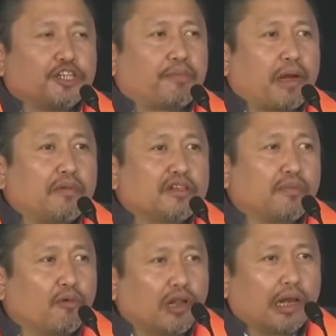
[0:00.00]
de she prime
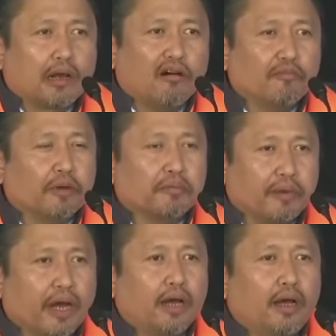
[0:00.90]
minister modi la
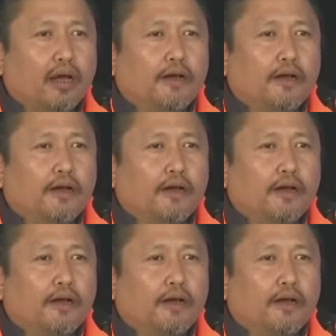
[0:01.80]
government bra